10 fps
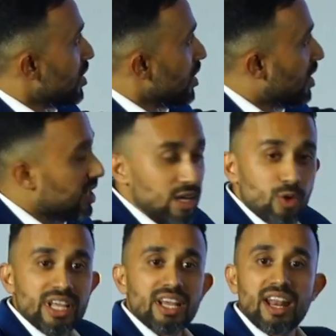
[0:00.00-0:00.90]
color
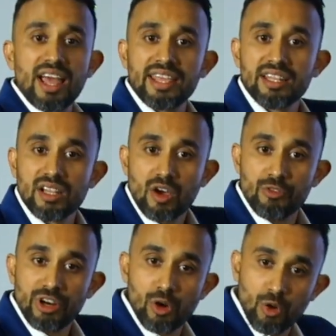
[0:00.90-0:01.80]
coating line
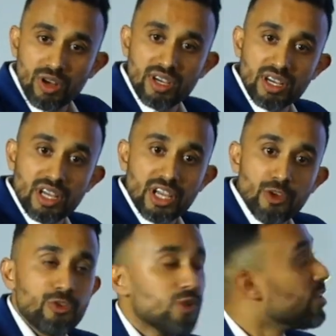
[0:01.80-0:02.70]
would look if
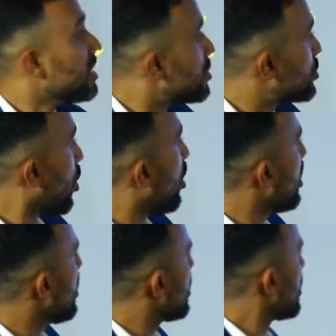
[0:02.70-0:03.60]
you
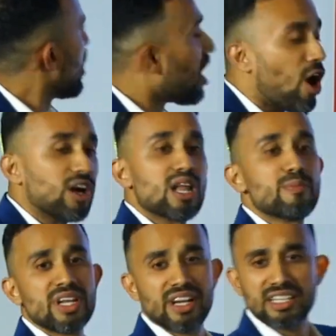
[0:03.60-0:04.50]
install a hot
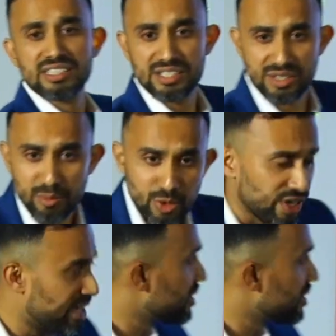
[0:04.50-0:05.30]
laminating system to it.